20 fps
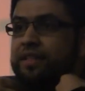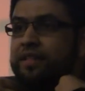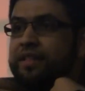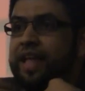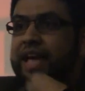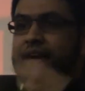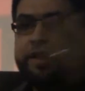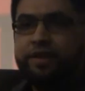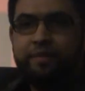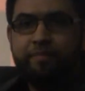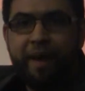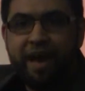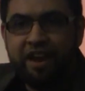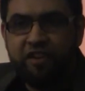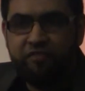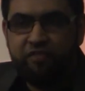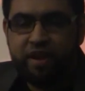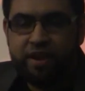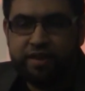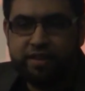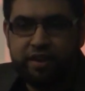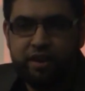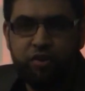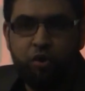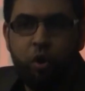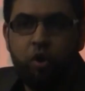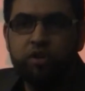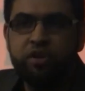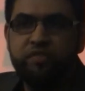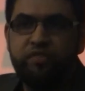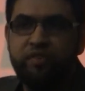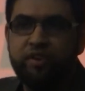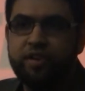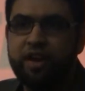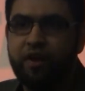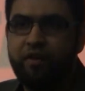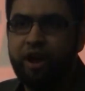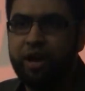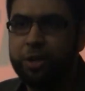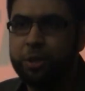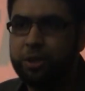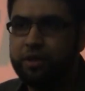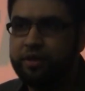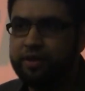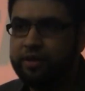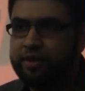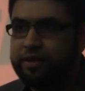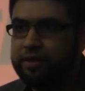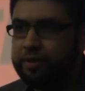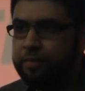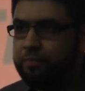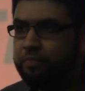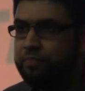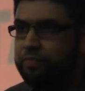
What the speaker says: the light is manifested in all different directions.